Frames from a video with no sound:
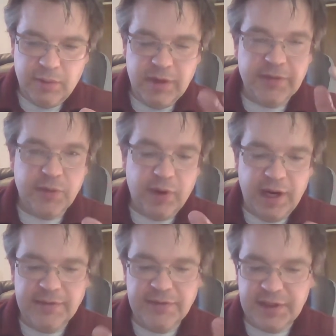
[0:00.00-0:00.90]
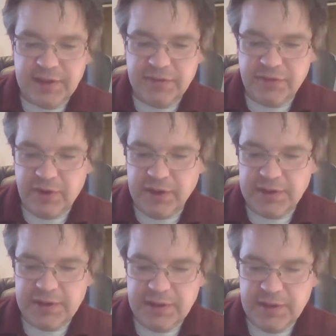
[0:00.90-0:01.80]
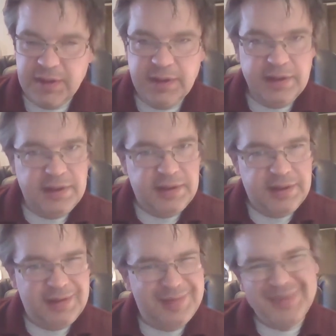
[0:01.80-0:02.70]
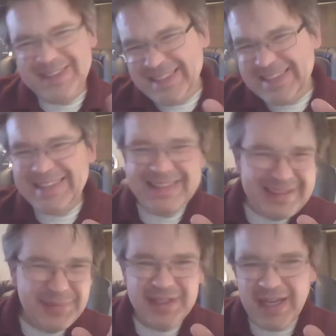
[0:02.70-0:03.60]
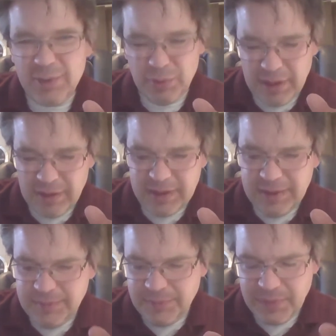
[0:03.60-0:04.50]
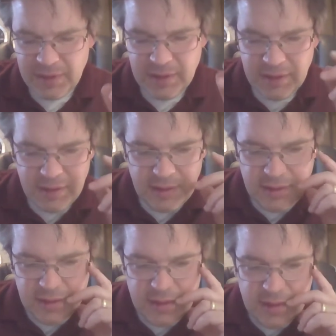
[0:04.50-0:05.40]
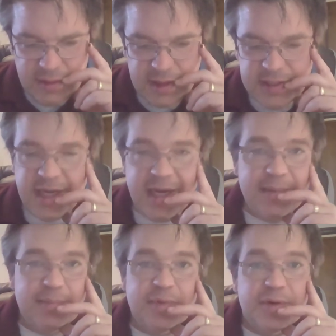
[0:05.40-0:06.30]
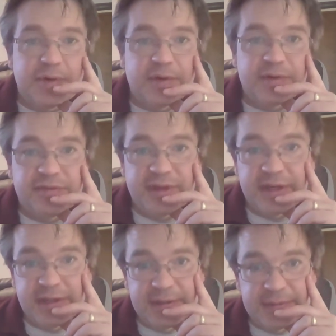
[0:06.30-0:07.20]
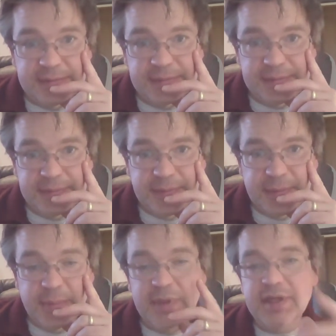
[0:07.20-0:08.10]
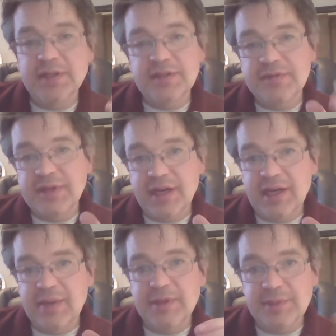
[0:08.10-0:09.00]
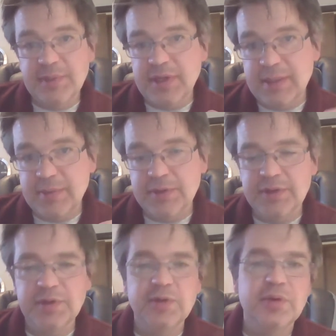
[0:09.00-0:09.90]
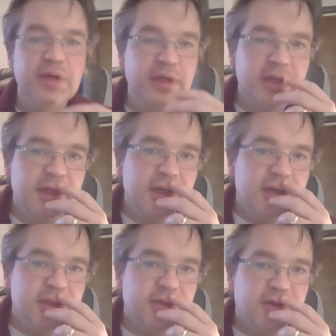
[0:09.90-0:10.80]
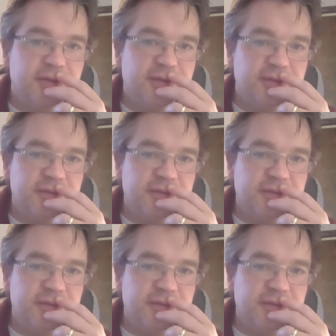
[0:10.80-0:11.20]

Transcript: We've arrived to confront, eh, but not really the Tom Myrtle affair. Because if Tom has been able to sort of